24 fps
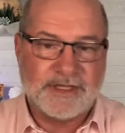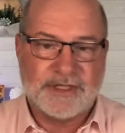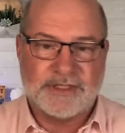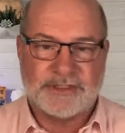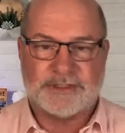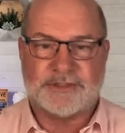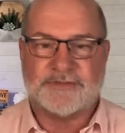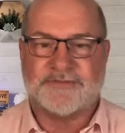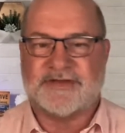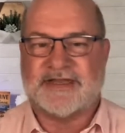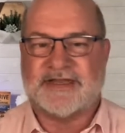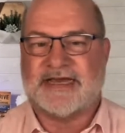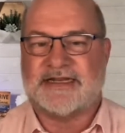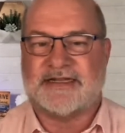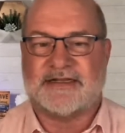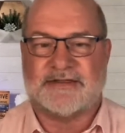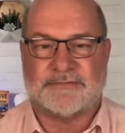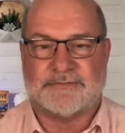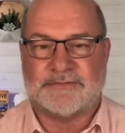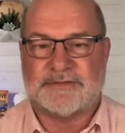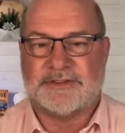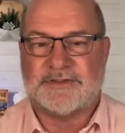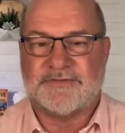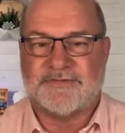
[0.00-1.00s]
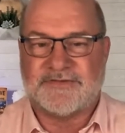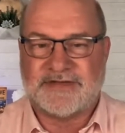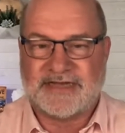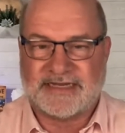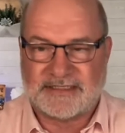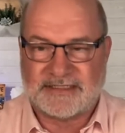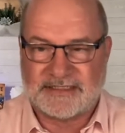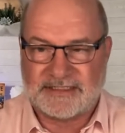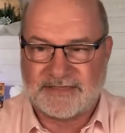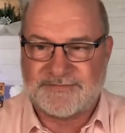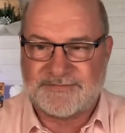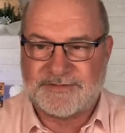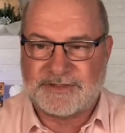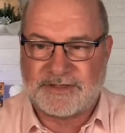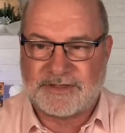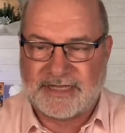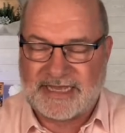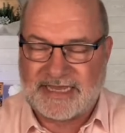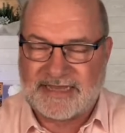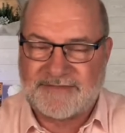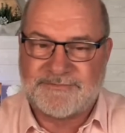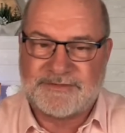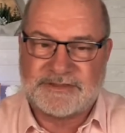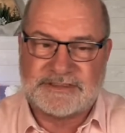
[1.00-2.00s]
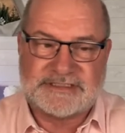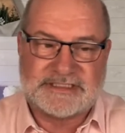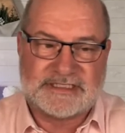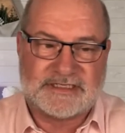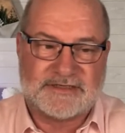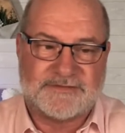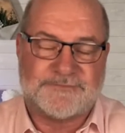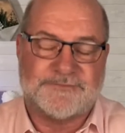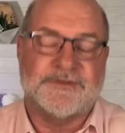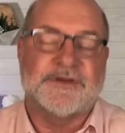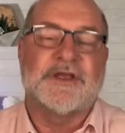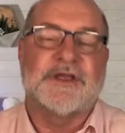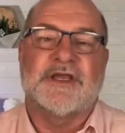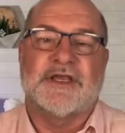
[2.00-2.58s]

You've got to live your life as if,